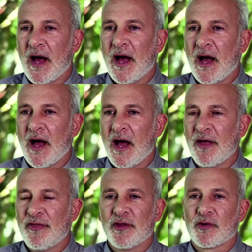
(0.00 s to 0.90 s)
I
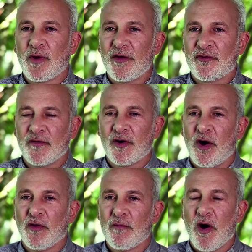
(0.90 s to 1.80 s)
think the rest of it,
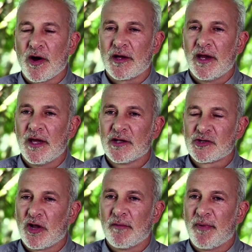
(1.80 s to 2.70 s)
all the marketing,
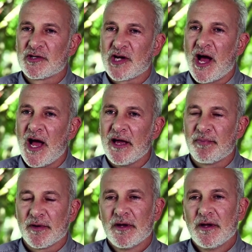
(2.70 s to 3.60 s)
it's all a bunch of hype.